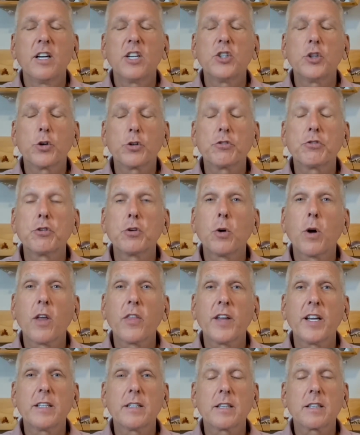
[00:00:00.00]
your true
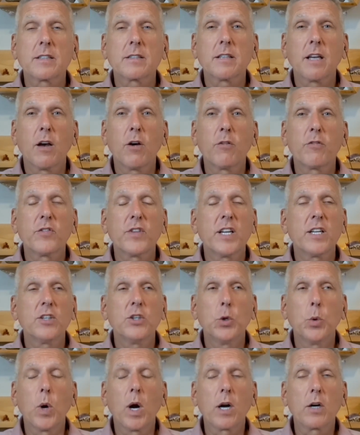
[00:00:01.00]
authentic self, that
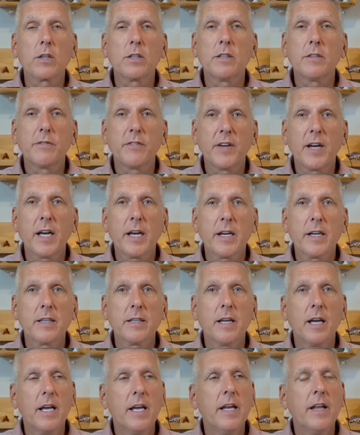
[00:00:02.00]
you are
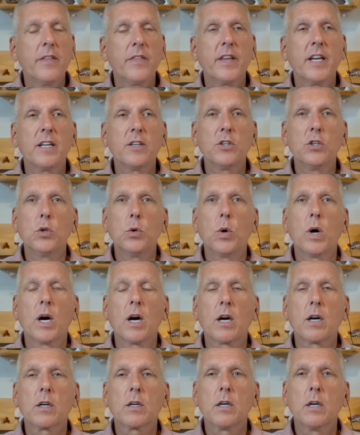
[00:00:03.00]
divine, that you
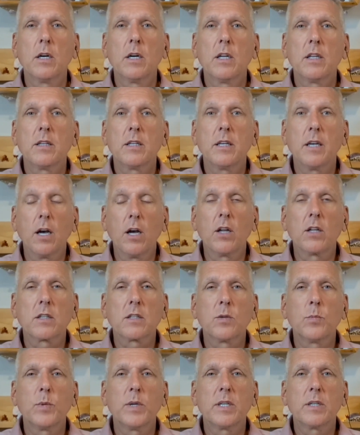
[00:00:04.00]
are the
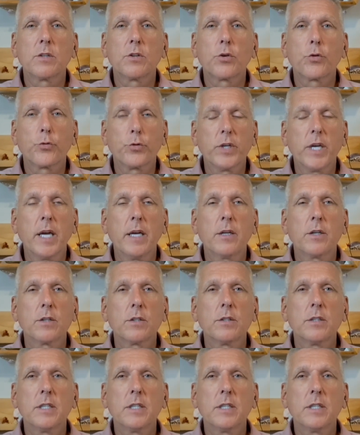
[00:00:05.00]
ultimate creator.